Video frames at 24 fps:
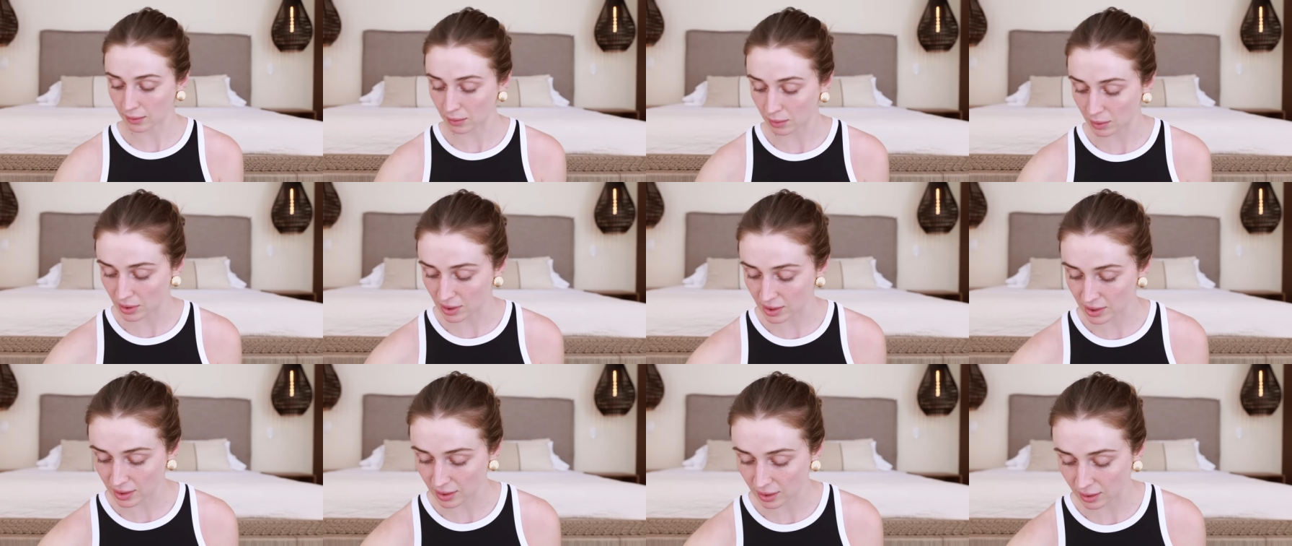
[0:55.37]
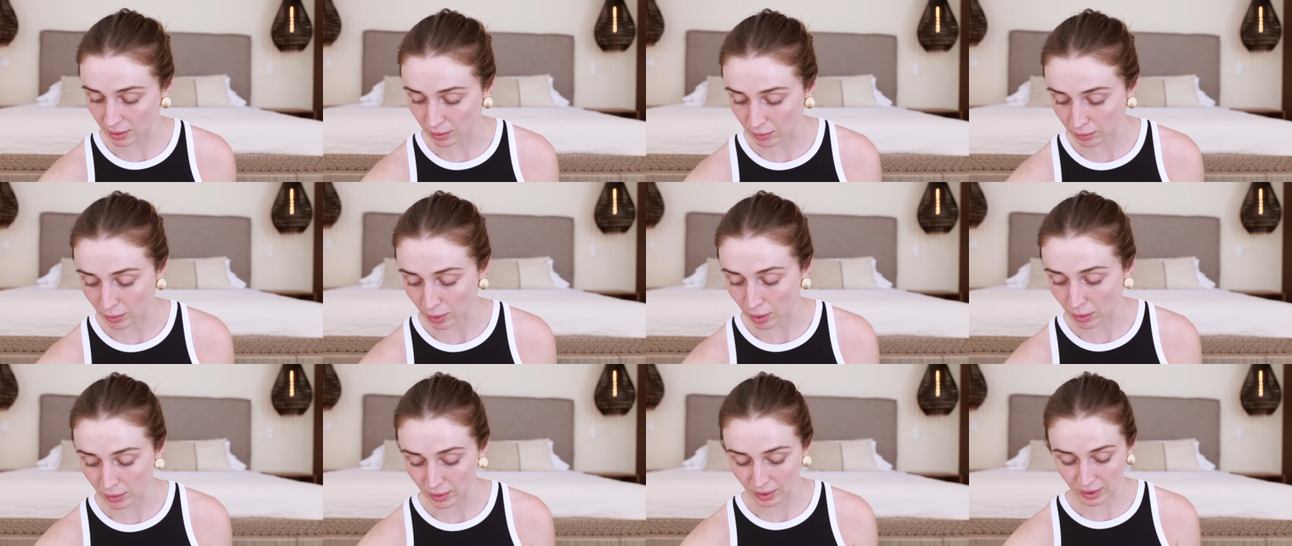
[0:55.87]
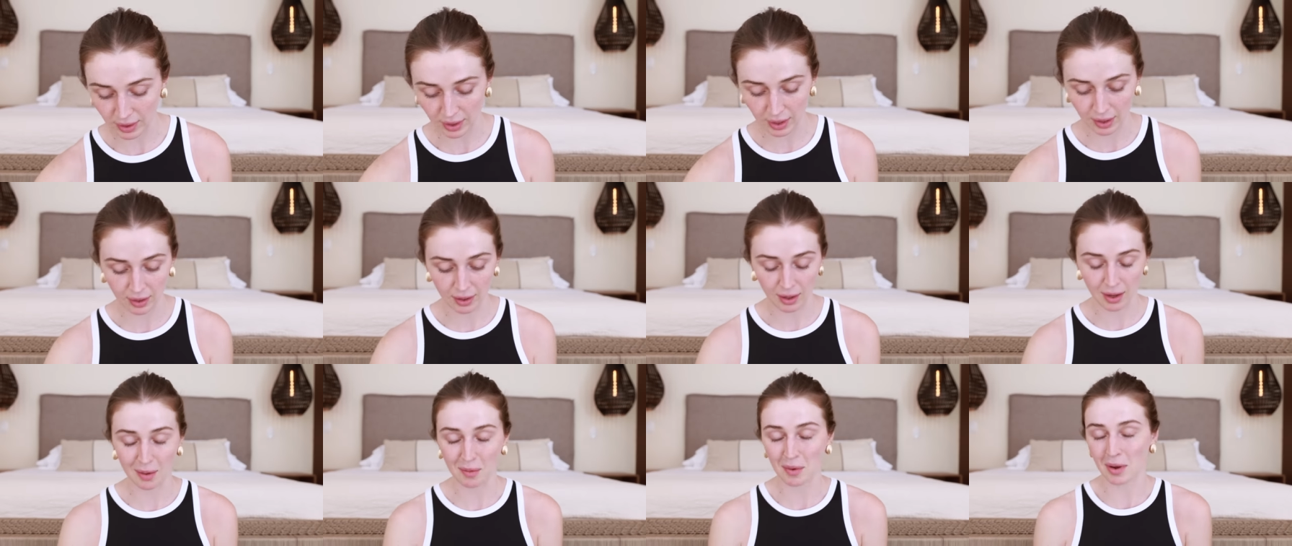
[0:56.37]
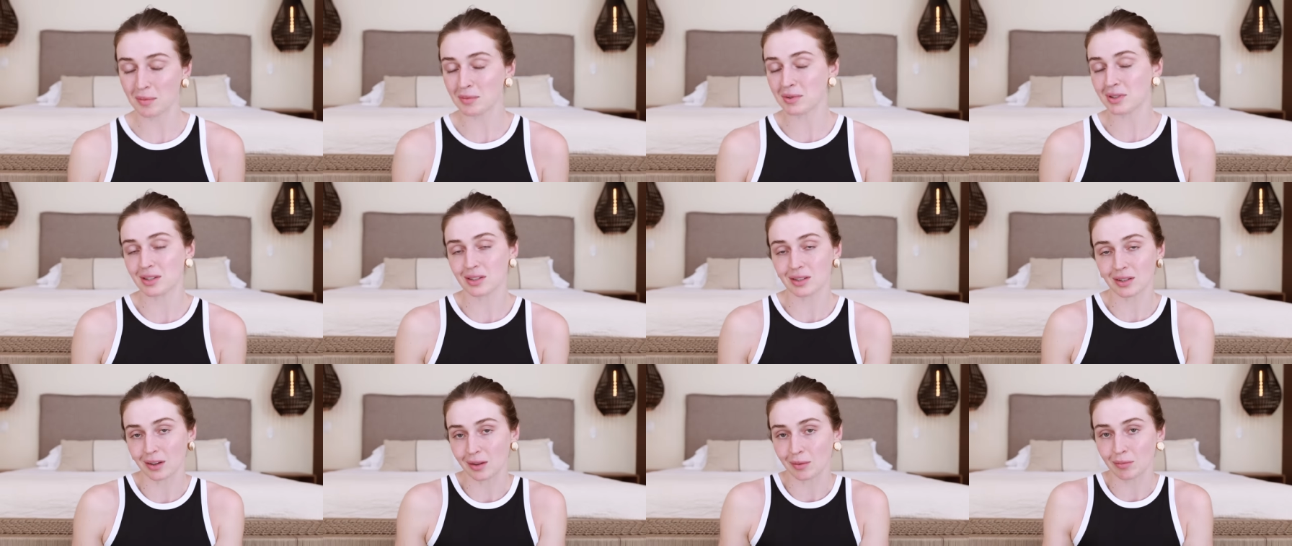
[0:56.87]
We're just gonna roll with it. I'm
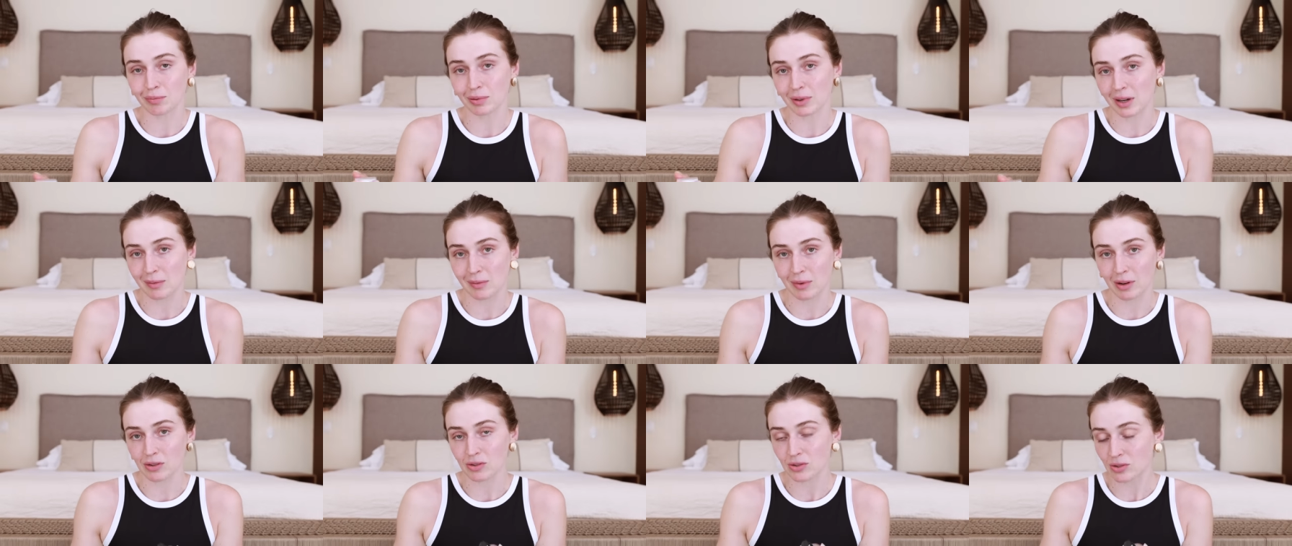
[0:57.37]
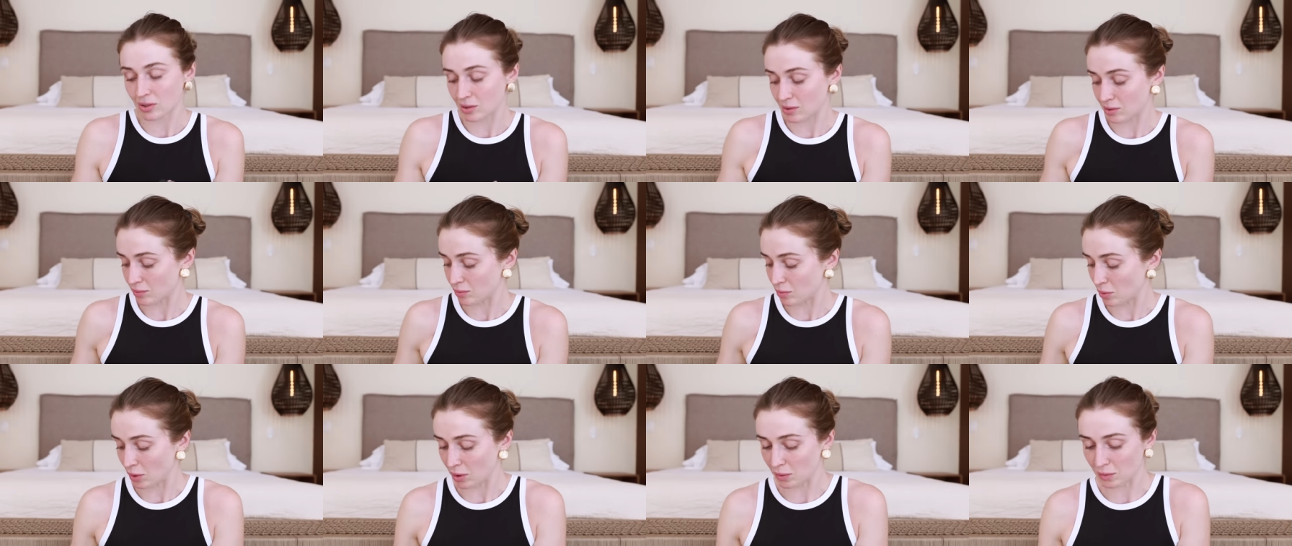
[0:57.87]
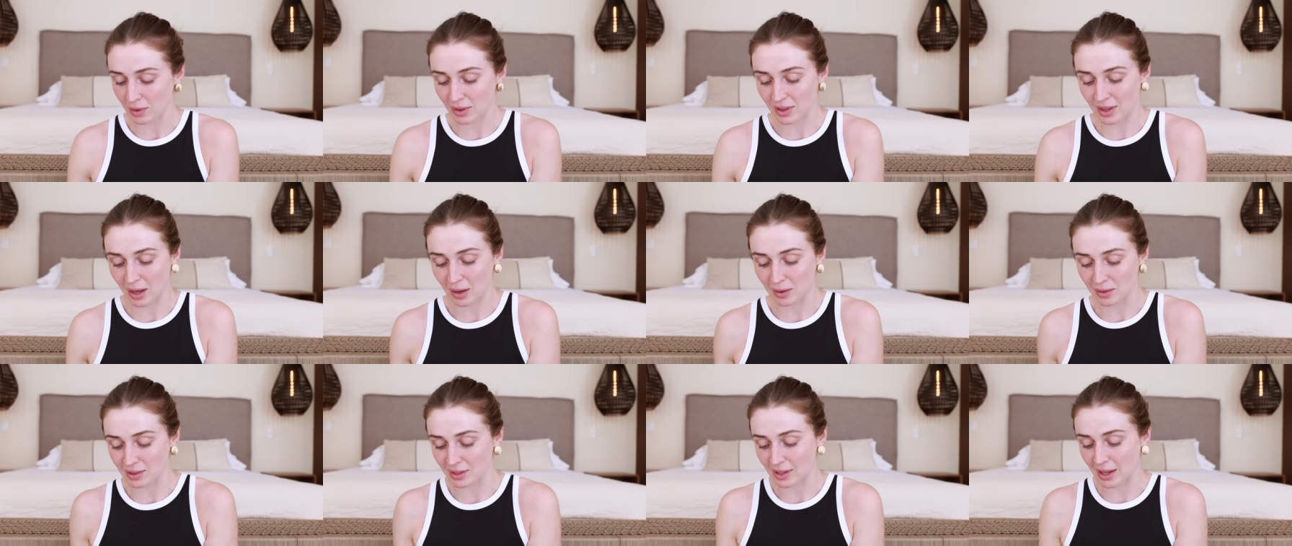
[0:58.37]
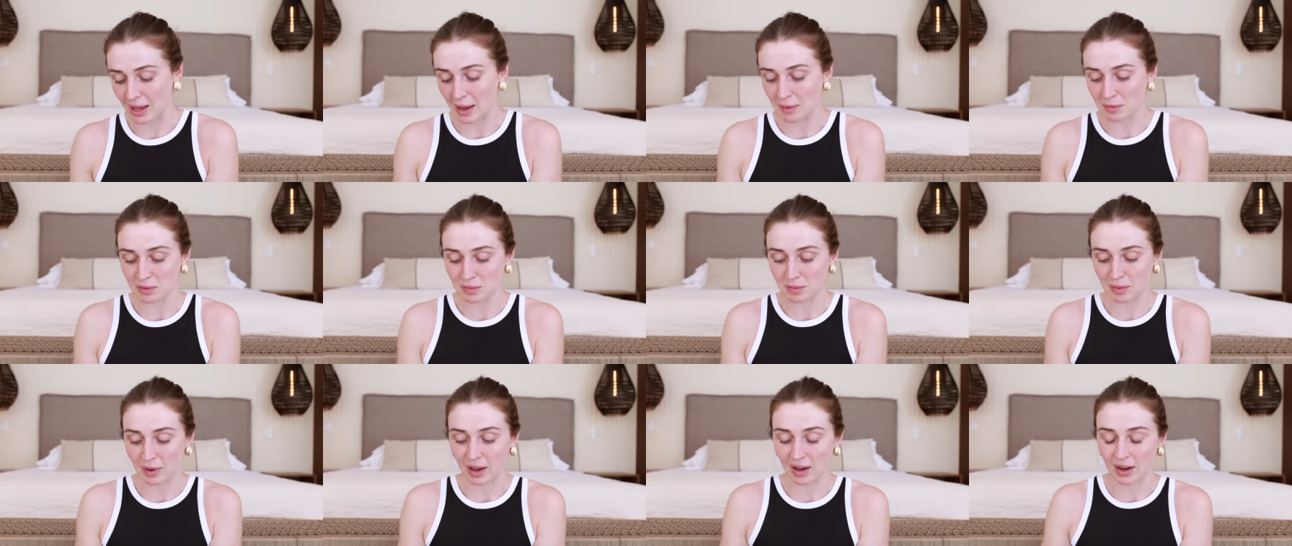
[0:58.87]
still pretty much just rolling with the house
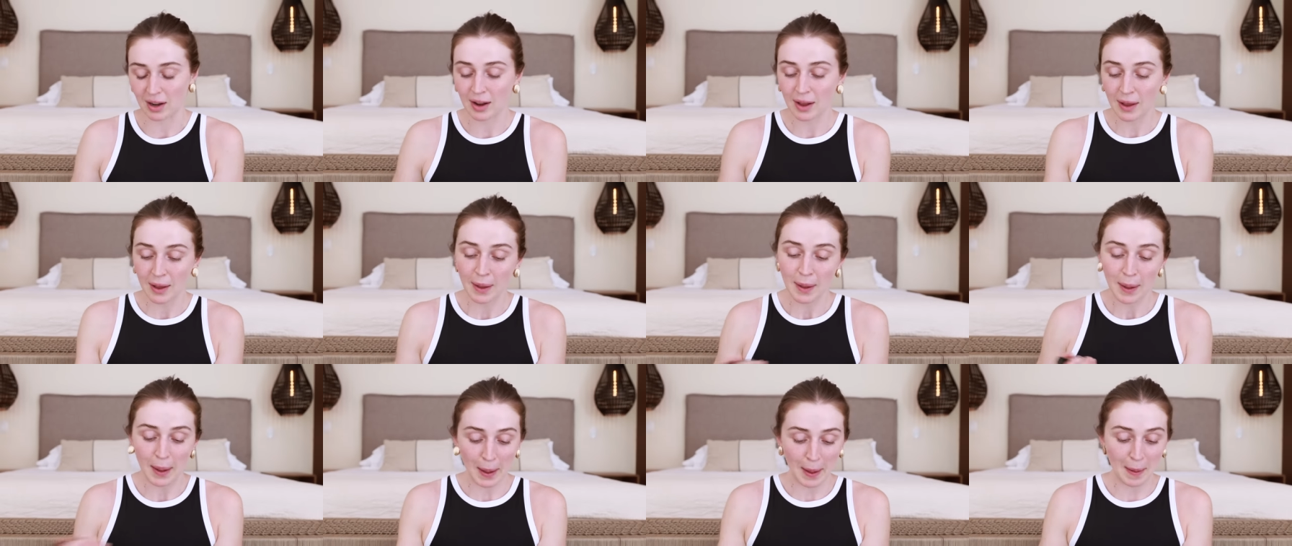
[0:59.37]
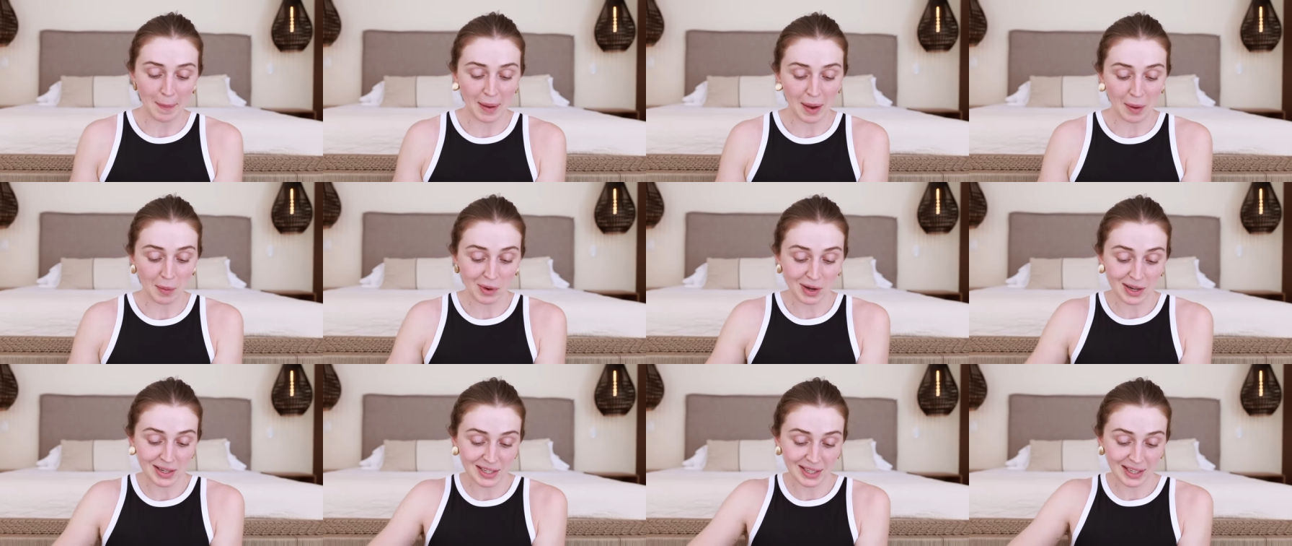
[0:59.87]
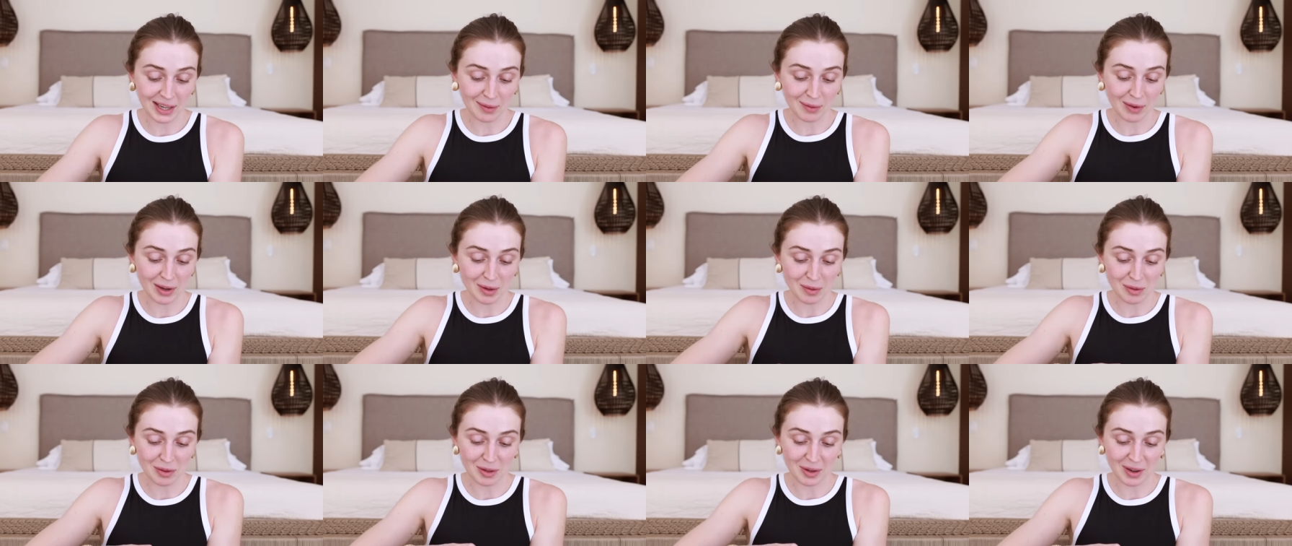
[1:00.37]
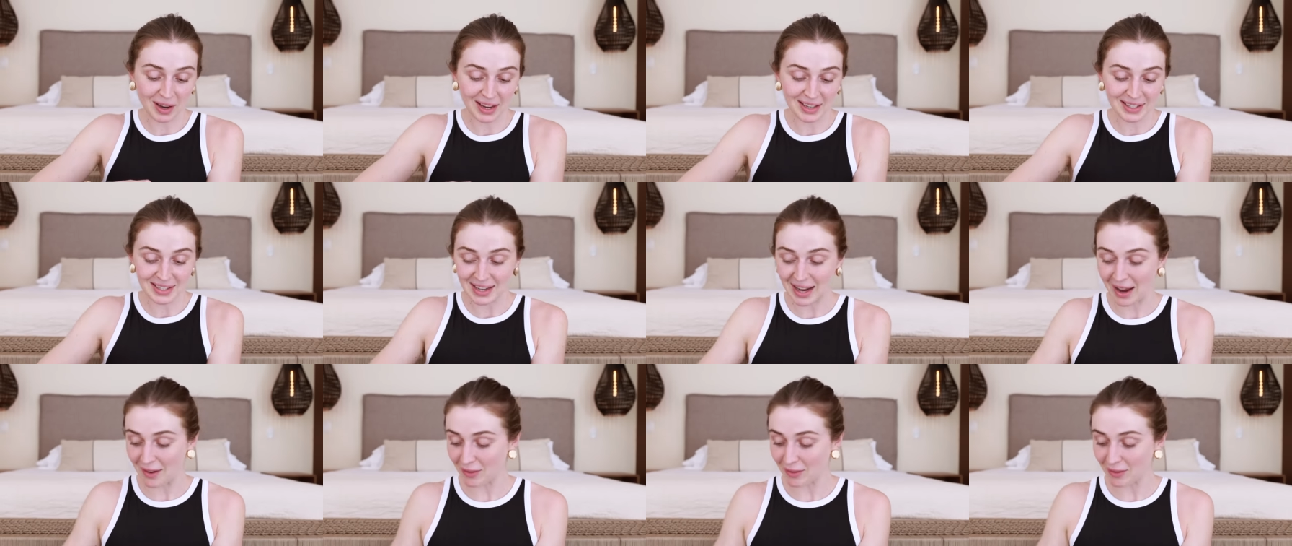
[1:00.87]
labs, but I wanted to get ready with you guys and